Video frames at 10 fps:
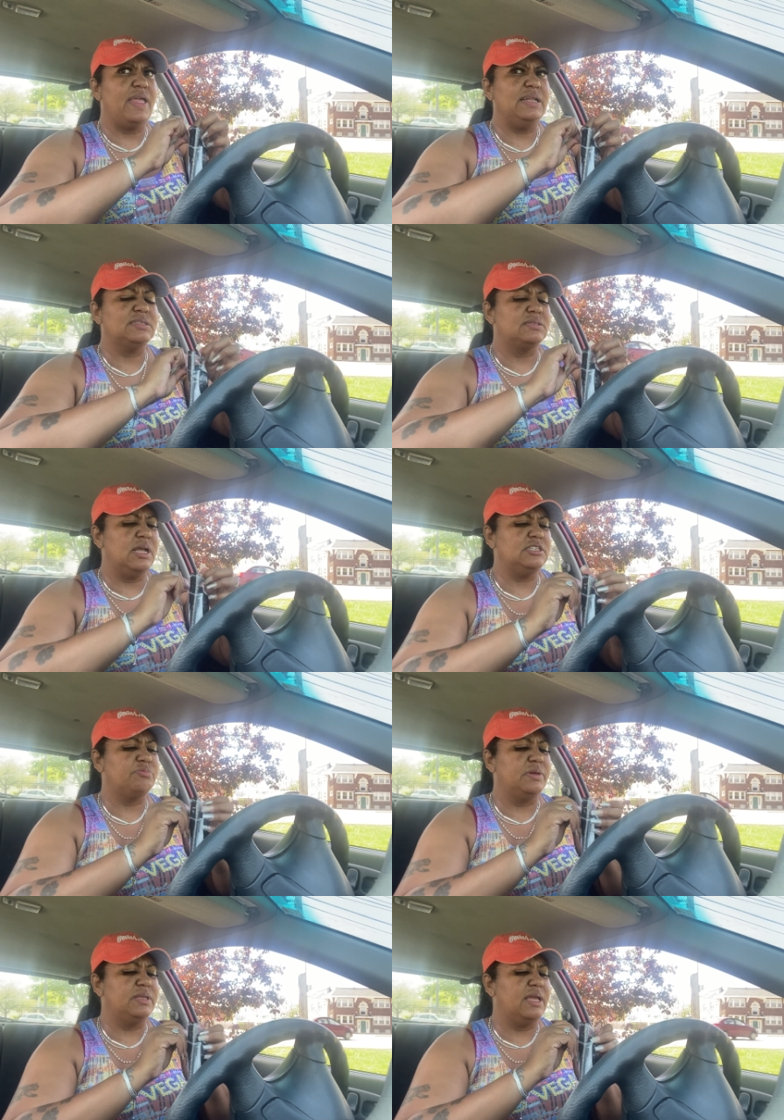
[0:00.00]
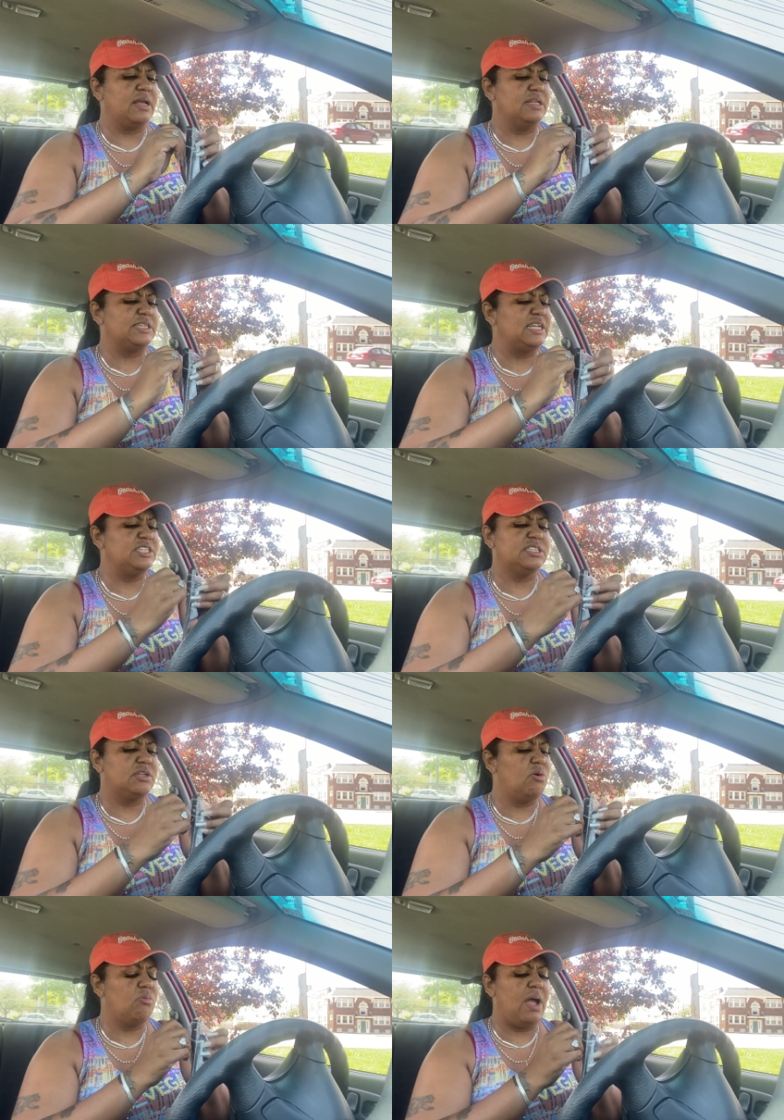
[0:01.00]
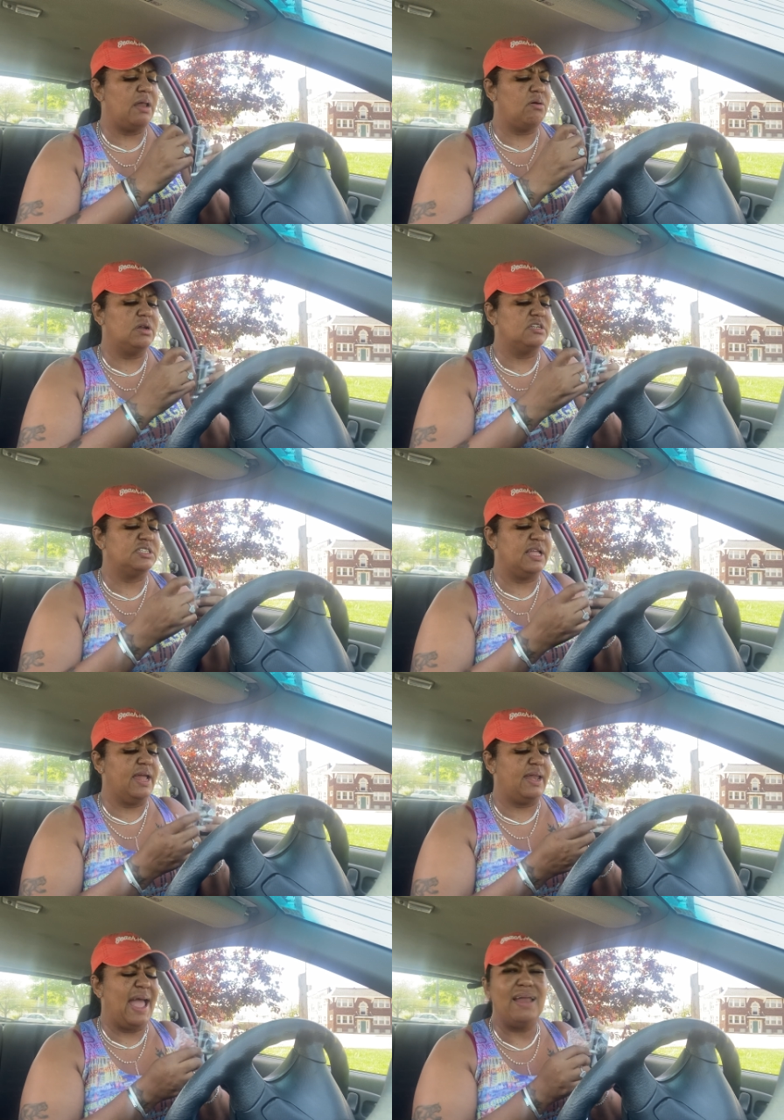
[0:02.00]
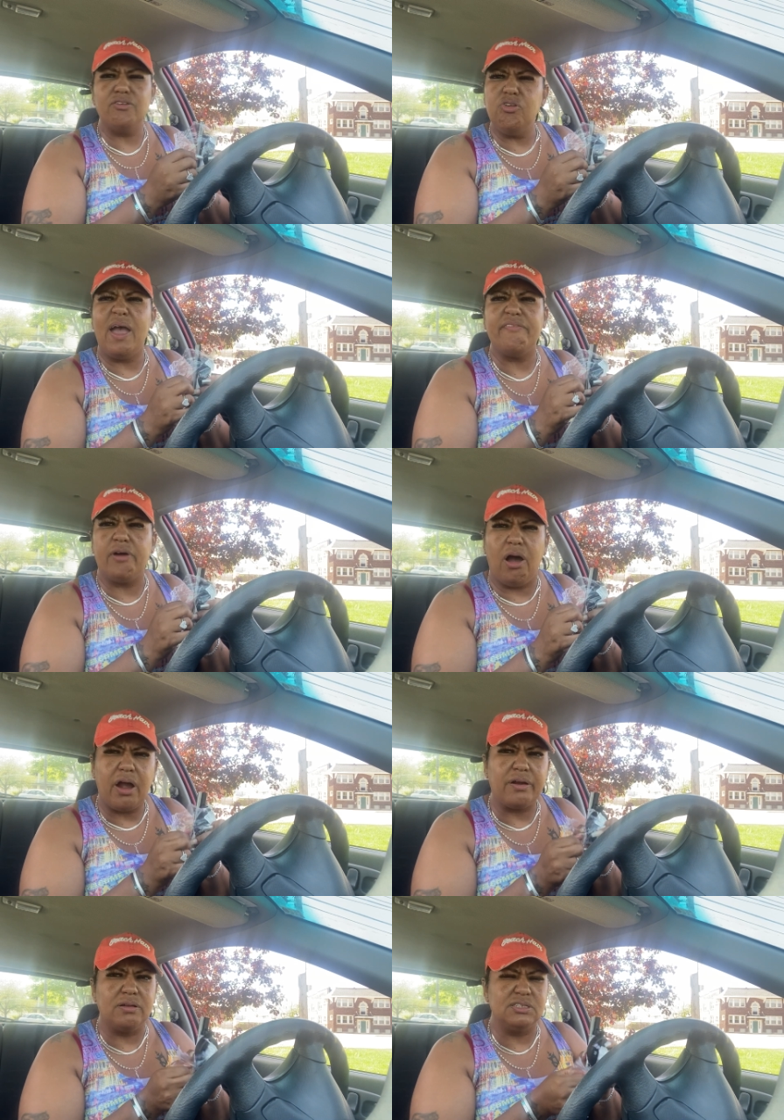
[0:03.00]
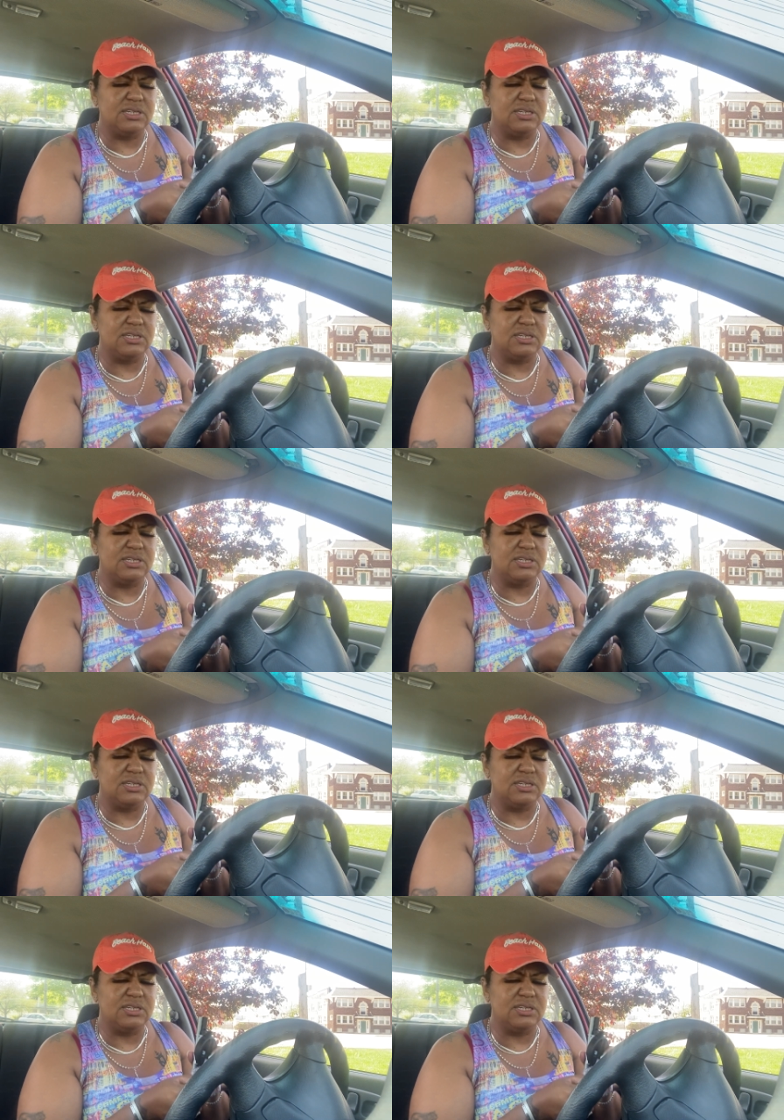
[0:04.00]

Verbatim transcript: That's that's ridiculous. I just don't I don't understand that. How do you have a heart